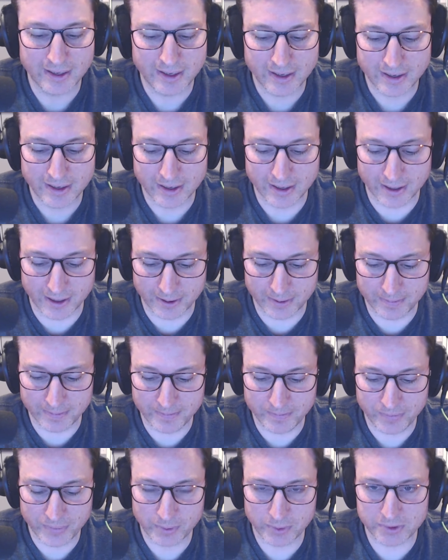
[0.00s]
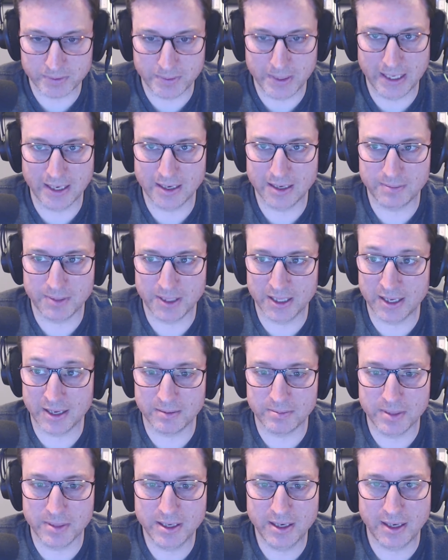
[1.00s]
was making him a lot of
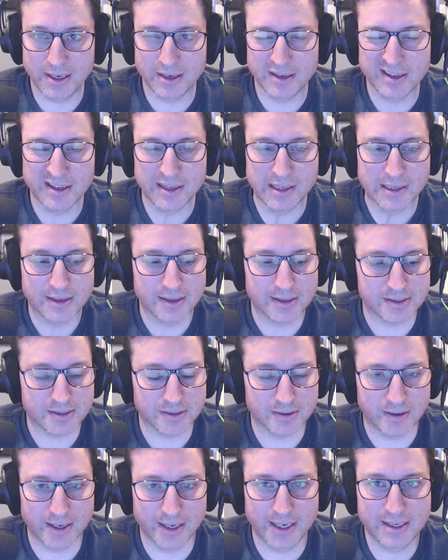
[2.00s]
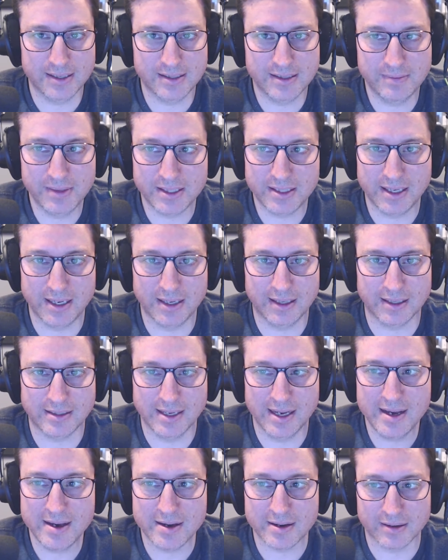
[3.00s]
money. So I asked him to take it
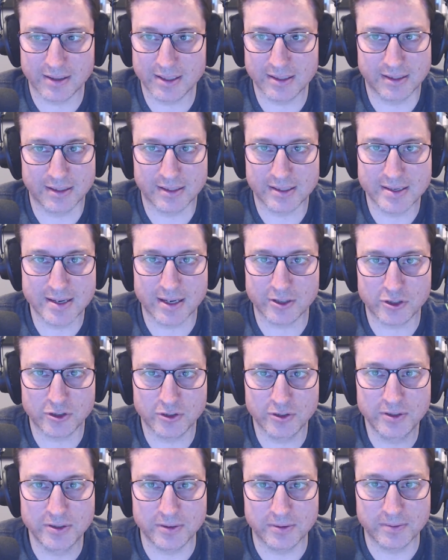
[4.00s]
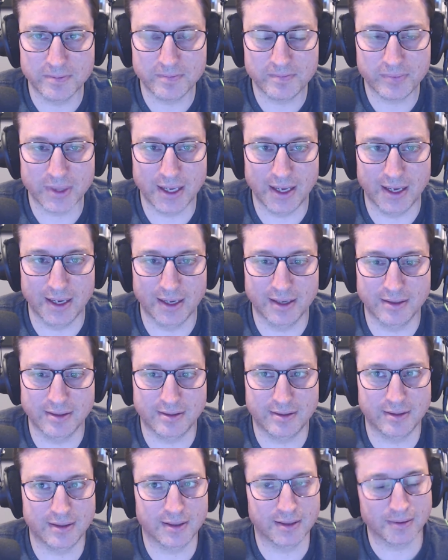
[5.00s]
down because it's not true.
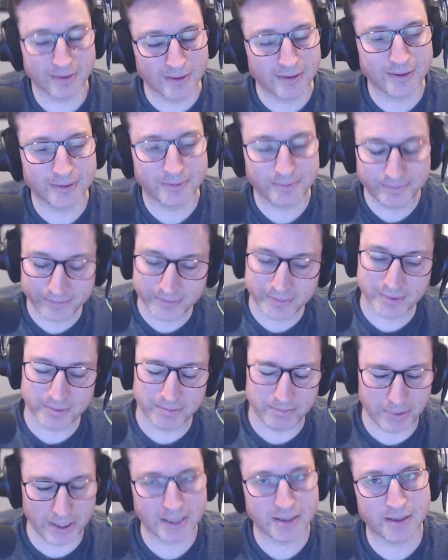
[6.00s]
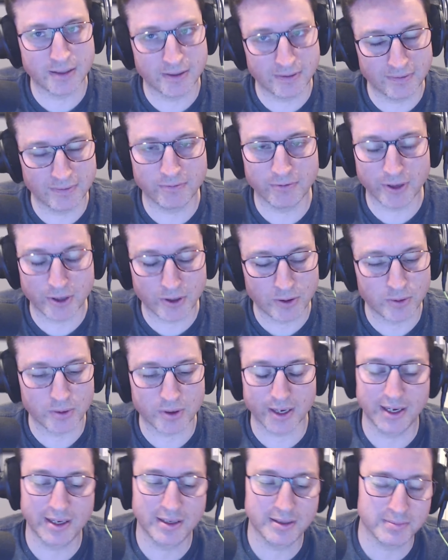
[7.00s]
And back to the record. I
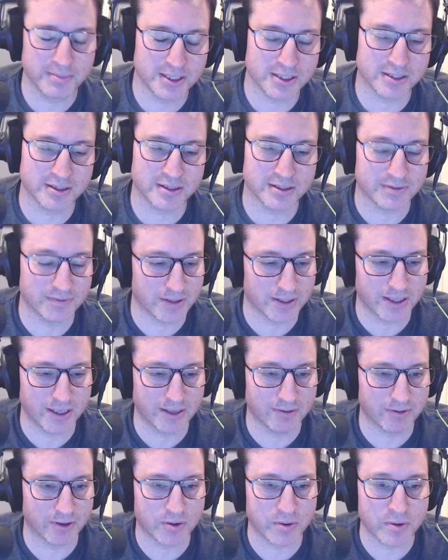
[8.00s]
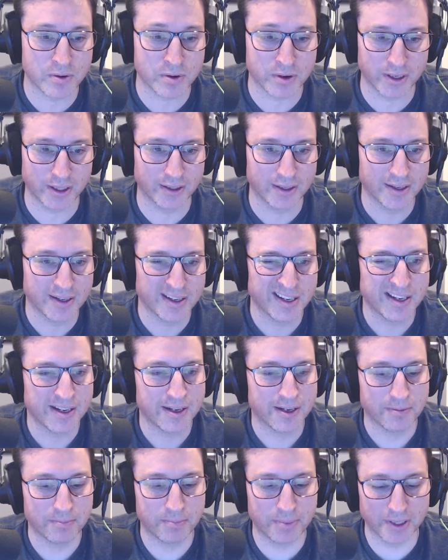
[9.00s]
hate to mention this fucking recording,
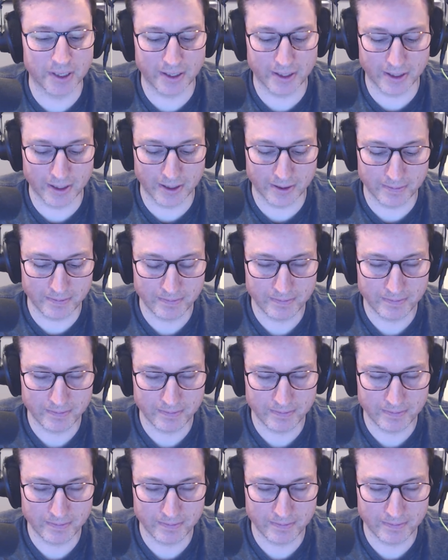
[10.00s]
but